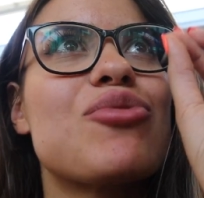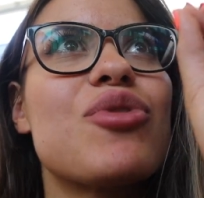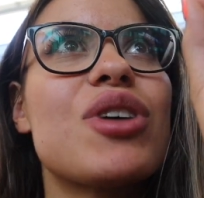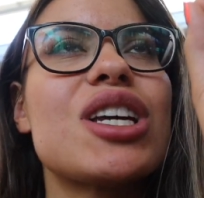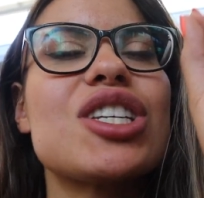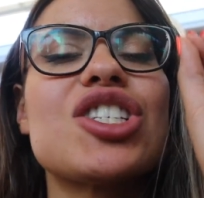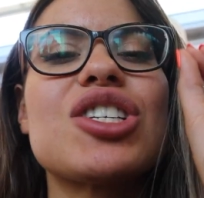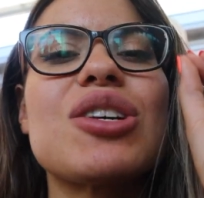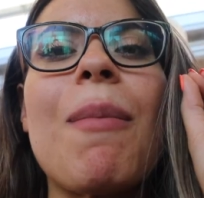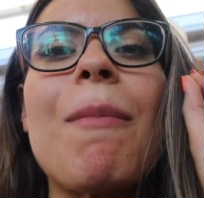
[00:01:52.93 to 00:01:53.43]

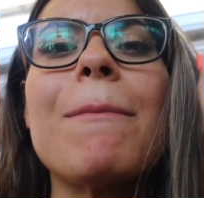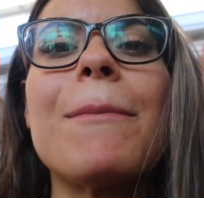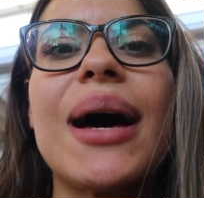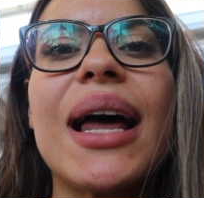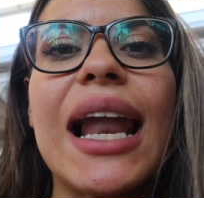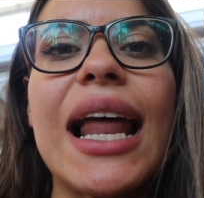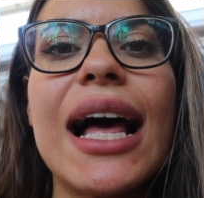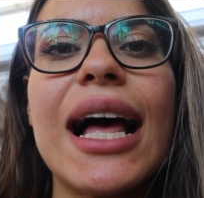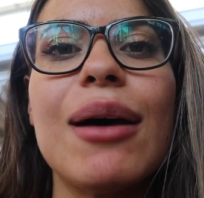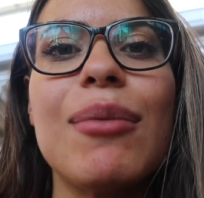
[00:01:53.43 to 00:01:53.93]
reach
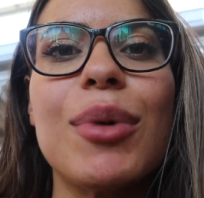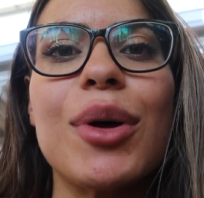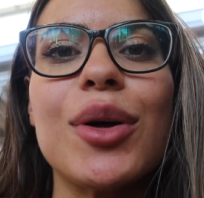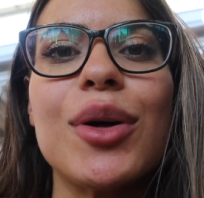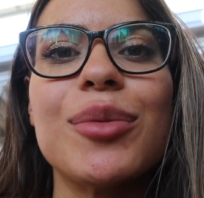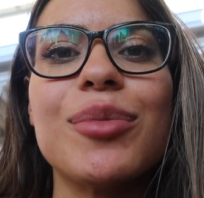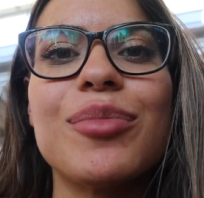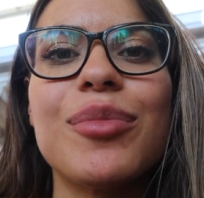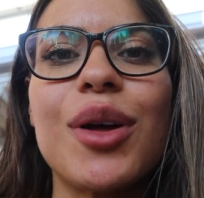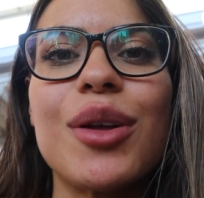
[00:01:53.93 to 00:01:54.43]

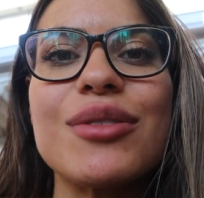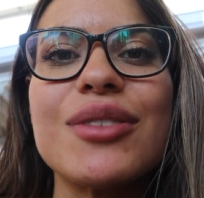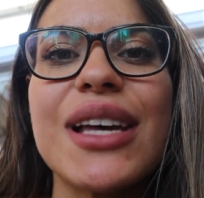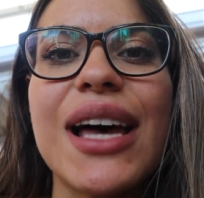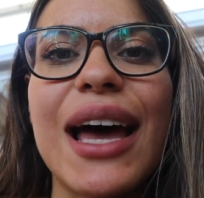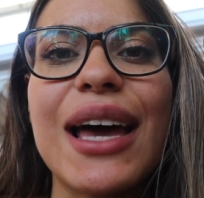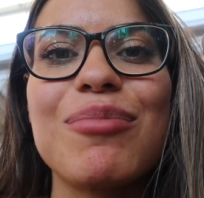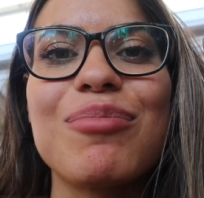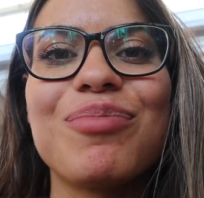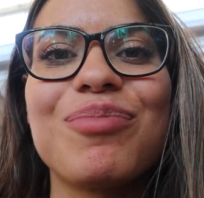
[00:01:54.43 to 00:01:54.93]
Palermo on
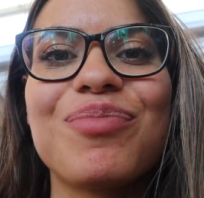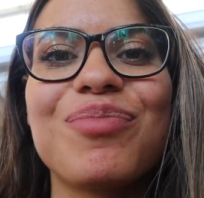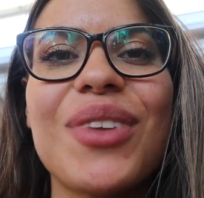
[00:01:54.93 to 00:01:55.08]
time.